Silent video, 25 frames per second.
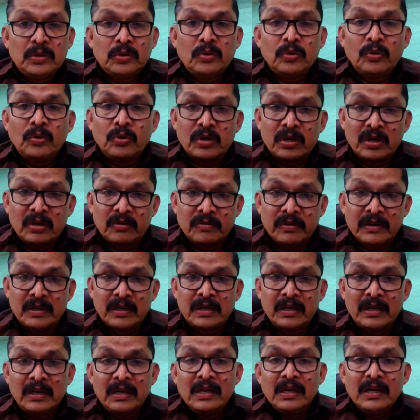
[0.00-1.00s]
or
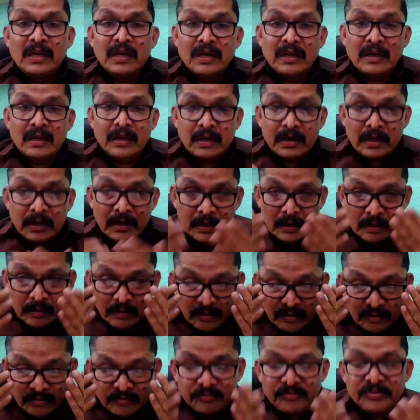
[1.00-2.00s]
our
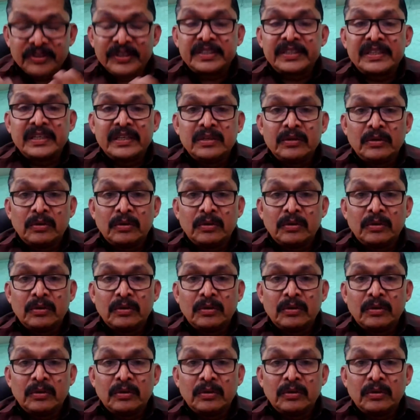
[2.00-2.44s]
vision,